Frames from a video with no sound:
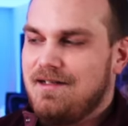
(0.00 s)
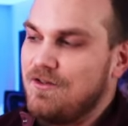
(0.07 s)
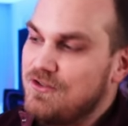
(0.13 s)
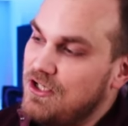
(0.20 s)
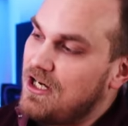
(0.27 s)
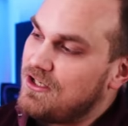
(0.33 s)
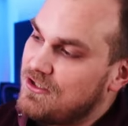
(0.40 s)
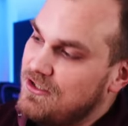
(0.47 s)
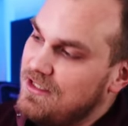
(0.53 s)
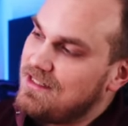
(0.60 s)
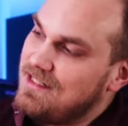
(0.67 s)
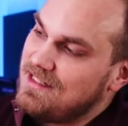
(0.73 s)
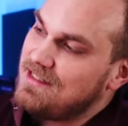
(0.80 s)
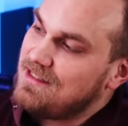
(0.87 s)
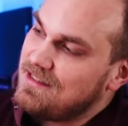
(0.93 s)
Now, Josh
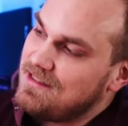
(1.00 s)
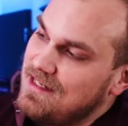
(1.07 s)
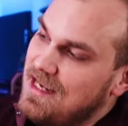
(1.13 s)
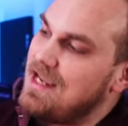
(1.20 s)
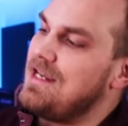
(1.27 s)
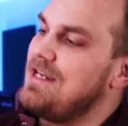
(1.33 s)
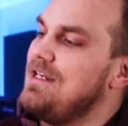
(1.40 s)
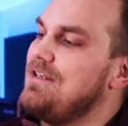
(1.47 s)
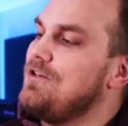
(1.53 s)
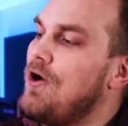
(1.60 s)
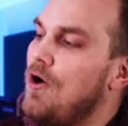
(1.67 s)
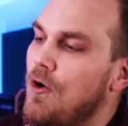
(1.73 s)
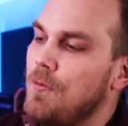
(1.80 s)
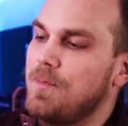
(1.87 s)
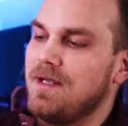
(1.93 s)
did say he's
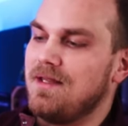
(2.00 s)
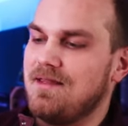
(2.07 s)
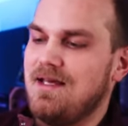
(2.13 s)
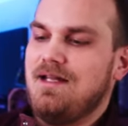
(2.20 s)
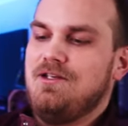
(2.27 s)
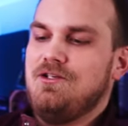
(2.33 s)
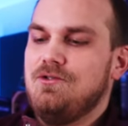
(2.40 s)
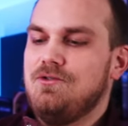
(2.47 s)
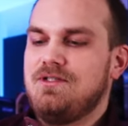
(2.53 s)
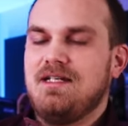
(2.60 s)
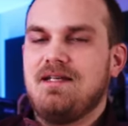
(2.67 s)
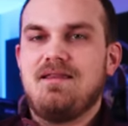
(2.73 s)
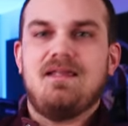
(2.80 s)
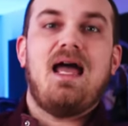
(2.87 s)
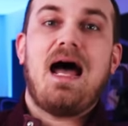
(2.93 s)
hoping that
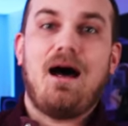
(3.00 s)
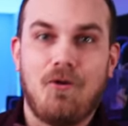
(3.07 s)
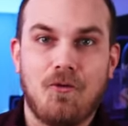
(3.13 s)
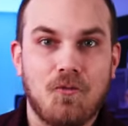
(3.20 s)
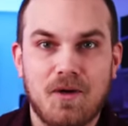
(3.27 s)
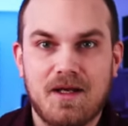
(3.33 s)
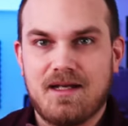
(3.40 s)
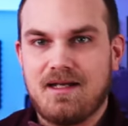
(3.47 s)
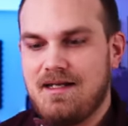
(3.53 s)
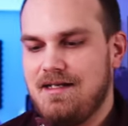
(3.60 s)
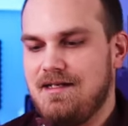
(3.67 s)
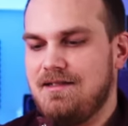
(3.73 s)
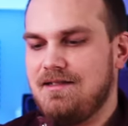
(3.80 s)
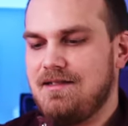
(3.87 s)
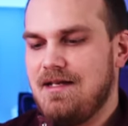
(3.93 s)
using the owl wing,
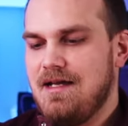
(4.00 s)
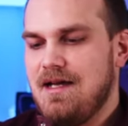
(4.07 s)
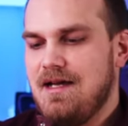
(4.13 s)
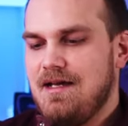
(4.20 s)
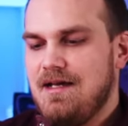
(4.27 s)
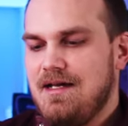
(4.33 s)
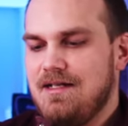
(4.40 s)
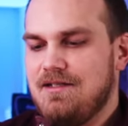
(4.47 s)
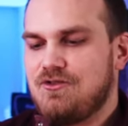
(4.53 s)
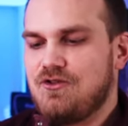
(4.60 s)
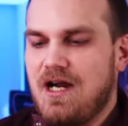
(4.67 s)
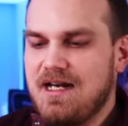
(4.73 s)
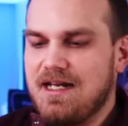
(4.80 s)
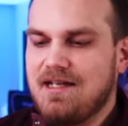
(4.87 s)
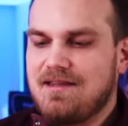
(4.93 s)
he's he's
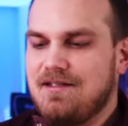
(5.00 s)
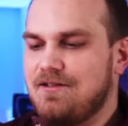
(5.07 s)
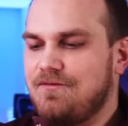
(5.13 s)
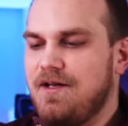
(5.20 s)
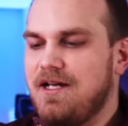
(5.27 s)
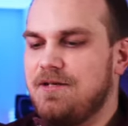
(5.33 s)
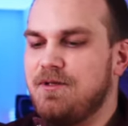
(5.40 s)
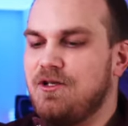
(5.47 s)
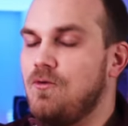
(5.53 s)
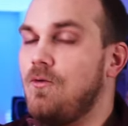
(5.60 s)
trying to get this fan to be